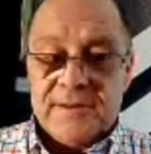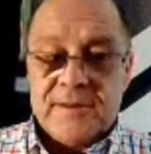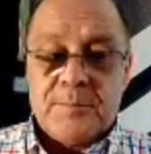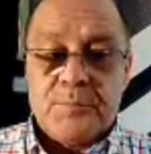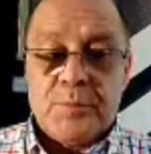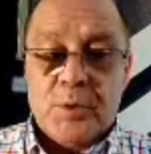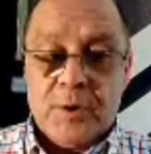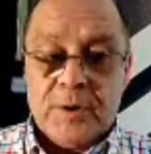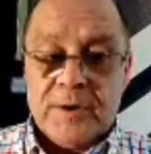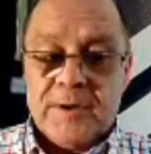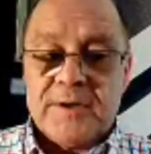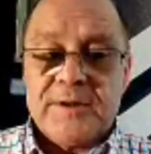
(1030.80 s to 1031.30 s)
and
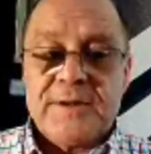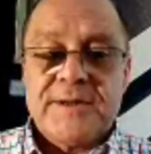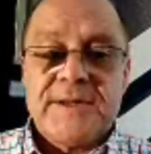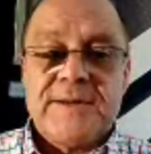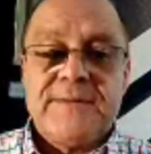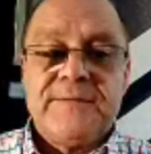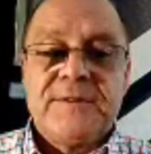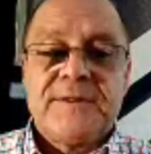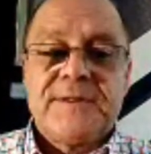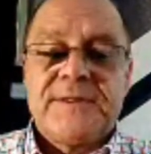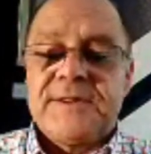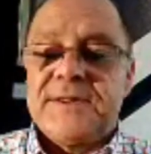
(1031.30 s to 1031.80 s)
the
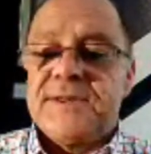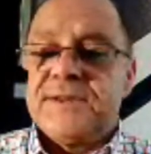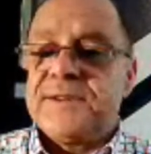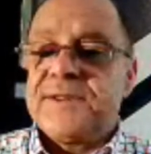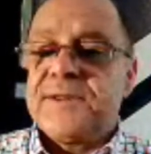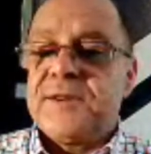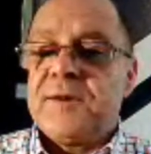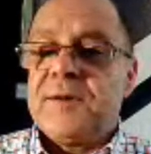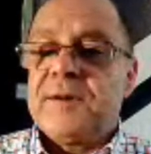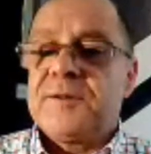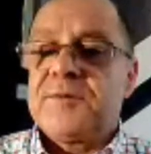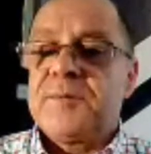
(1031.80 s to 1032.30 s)
productivity.
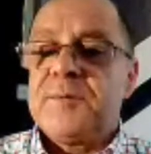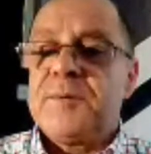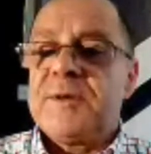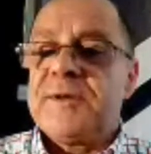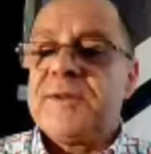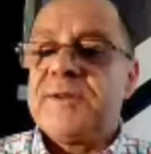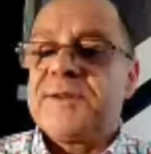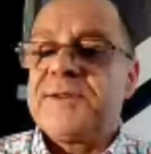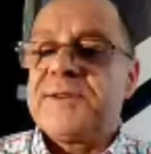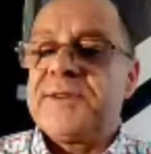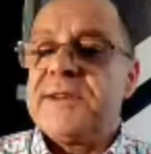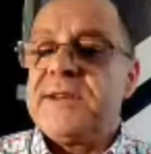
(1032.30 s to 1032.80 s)
So as we
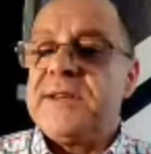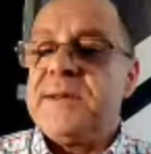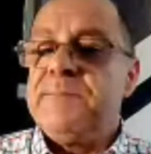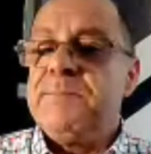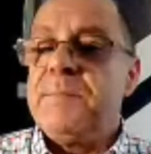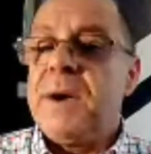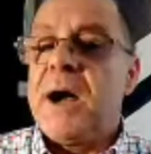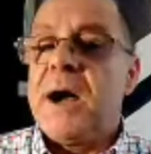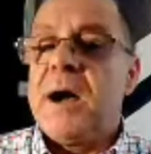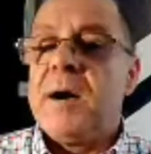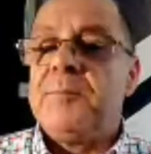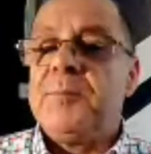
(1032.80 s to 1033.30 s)
can
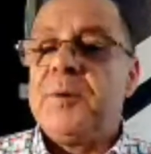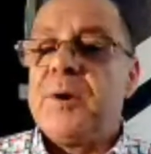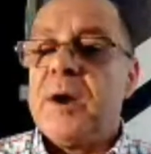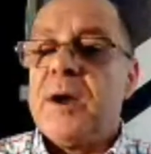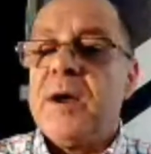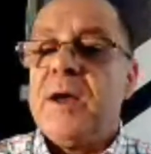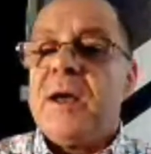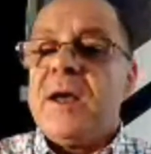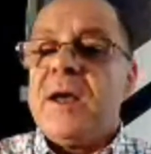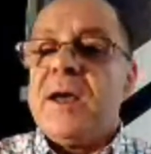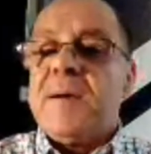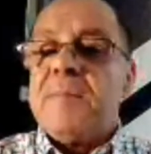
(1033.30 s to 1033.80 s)
see,
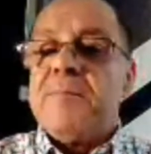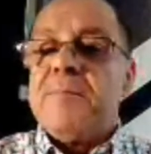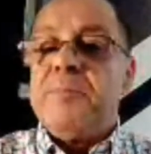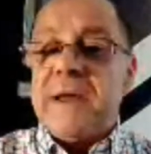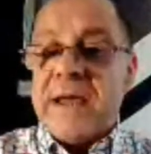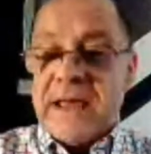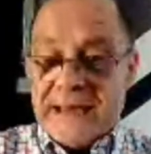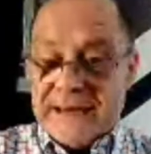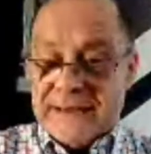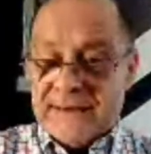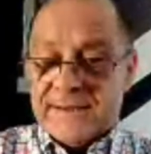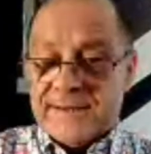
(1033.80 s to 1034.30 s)
Barbara
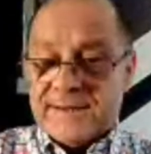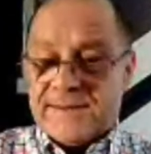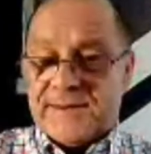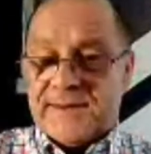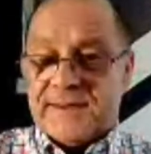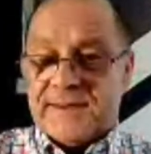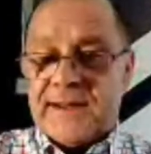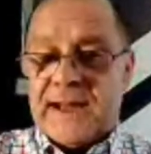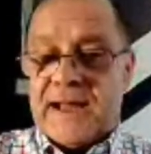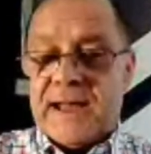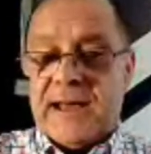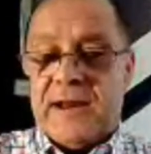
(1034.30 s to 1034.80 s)

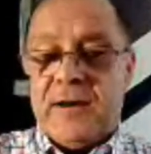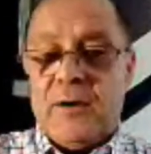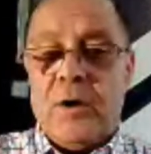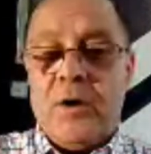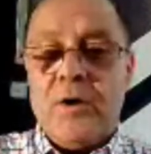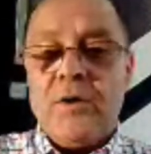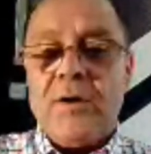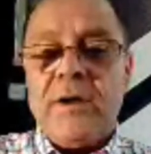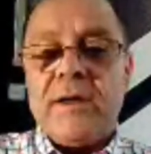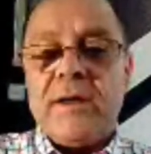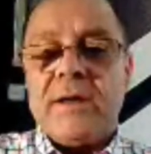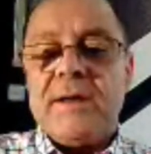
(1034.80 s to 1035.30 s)
begins the
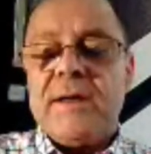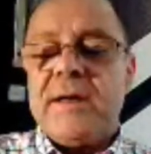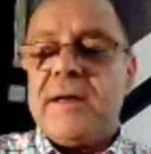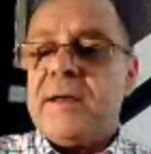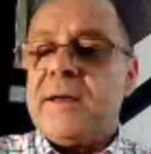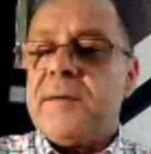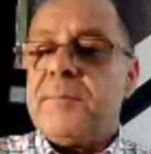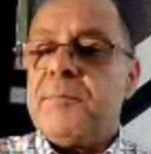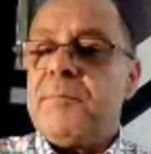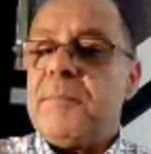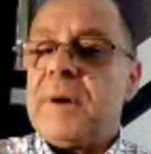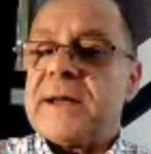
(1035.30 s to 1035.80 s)
dialogue
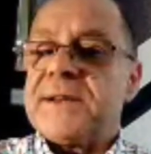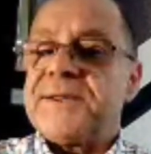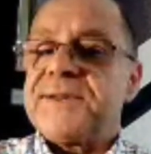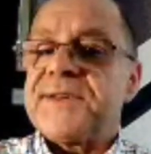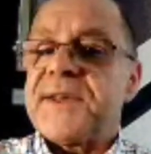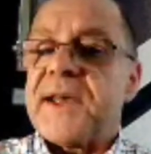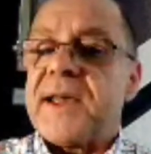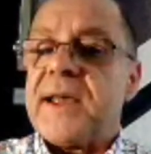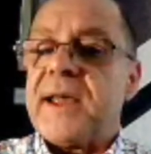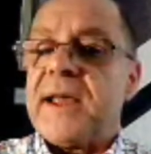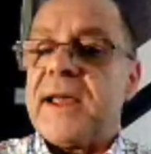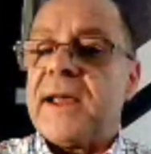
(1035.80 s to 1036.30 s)
by
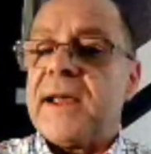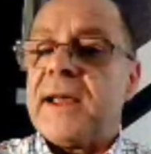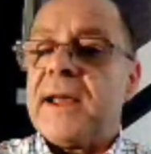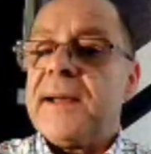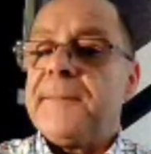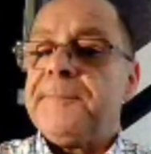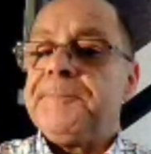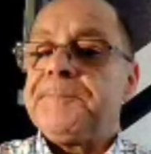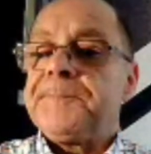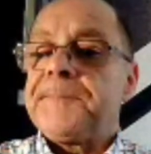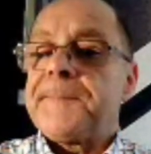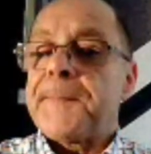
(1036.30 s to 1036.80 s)

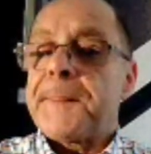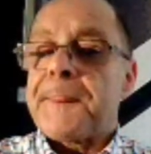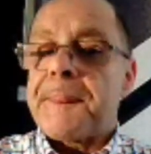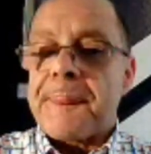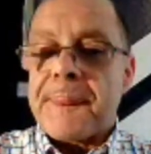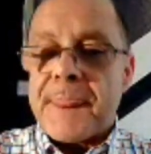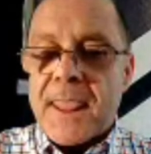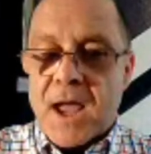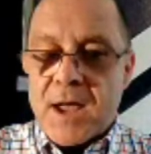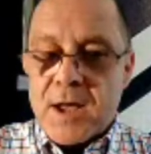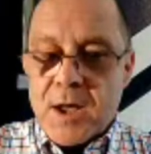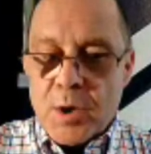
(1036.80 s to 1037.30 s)
saying,
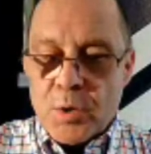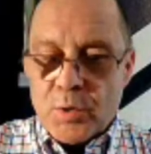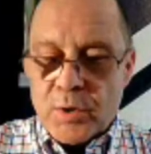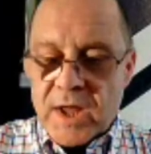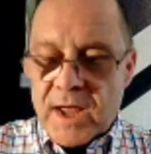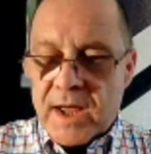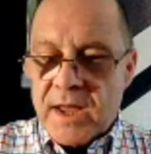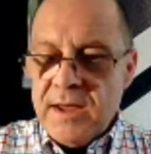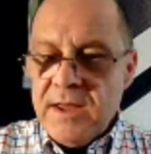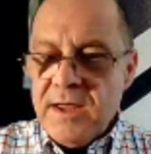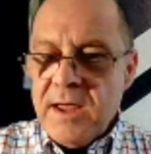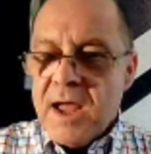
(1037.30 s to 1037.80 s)

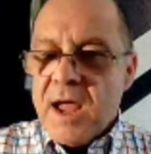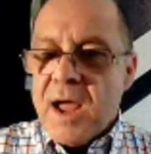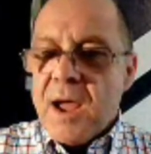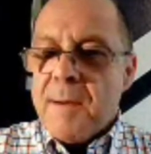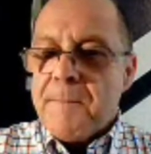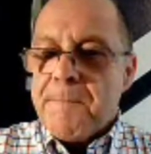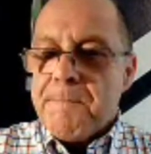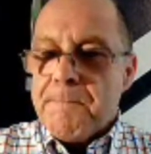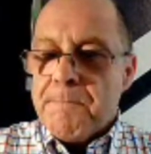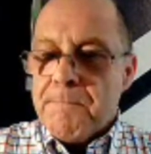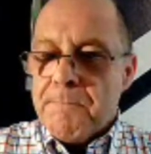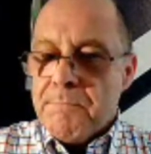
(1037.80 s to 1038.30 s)
okay,
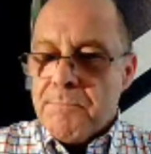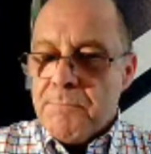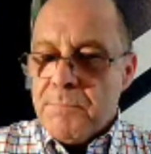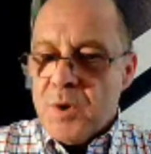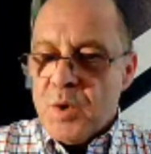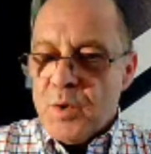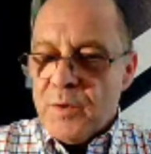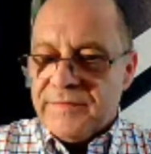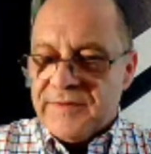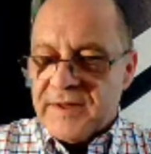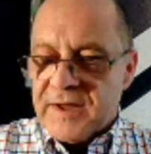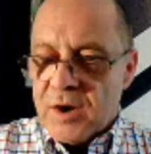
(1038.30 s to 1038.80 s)

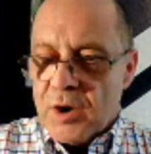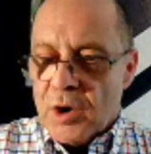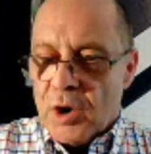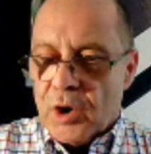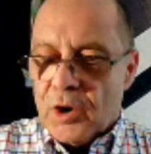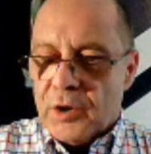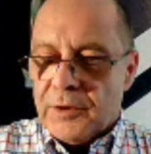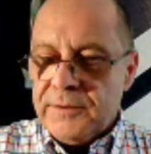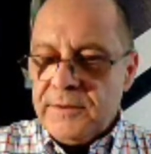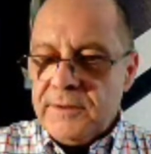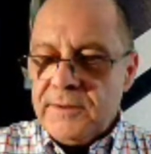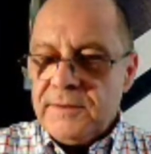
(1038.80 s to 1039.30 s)
moving
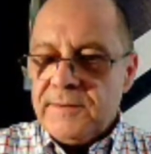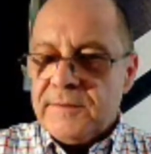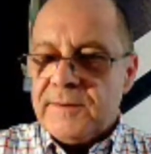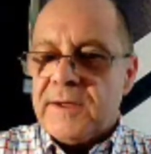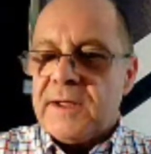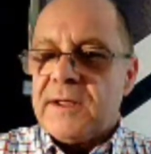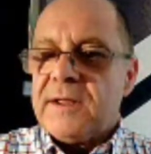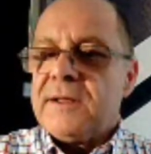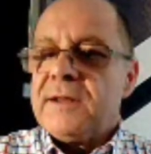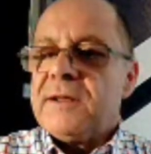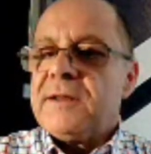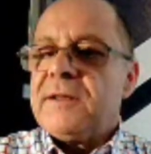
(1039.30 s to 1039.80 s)
on,